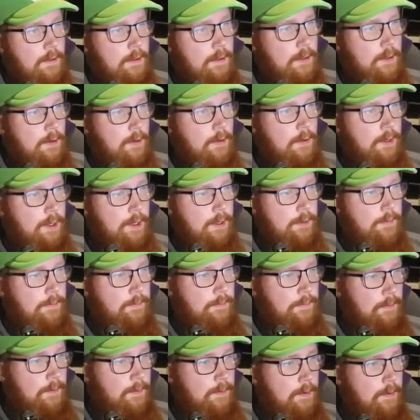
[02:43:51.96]
oh okay.
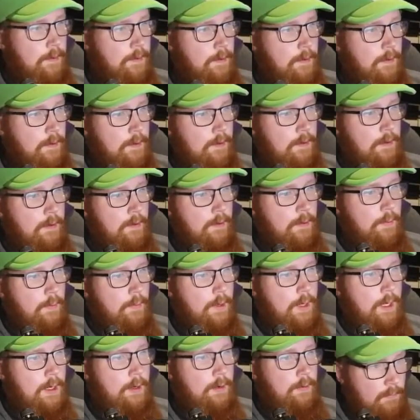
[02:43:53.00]

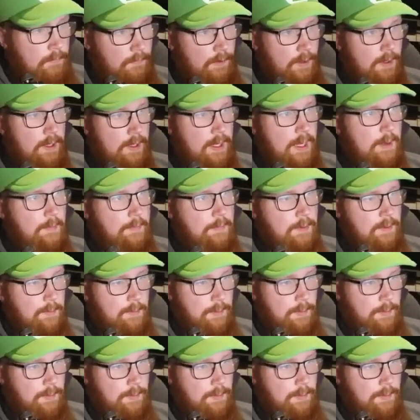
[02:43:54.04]
Wow. Very epic